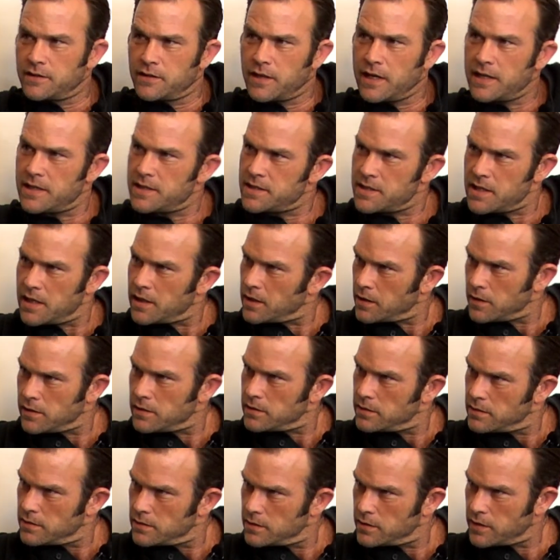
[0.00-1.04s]
great singer,
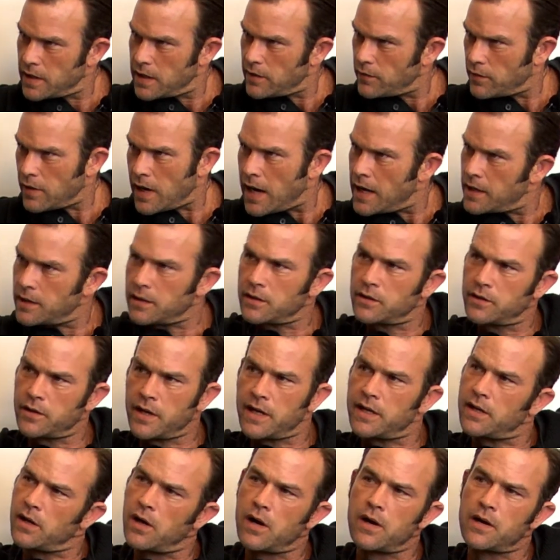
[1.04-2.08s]
great writer,
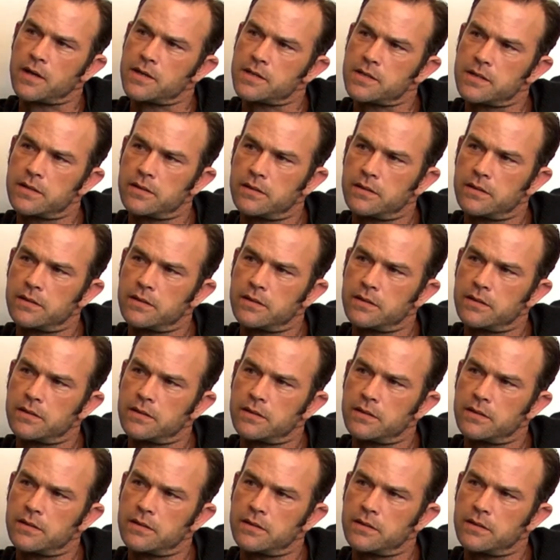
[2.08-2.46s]
great artist,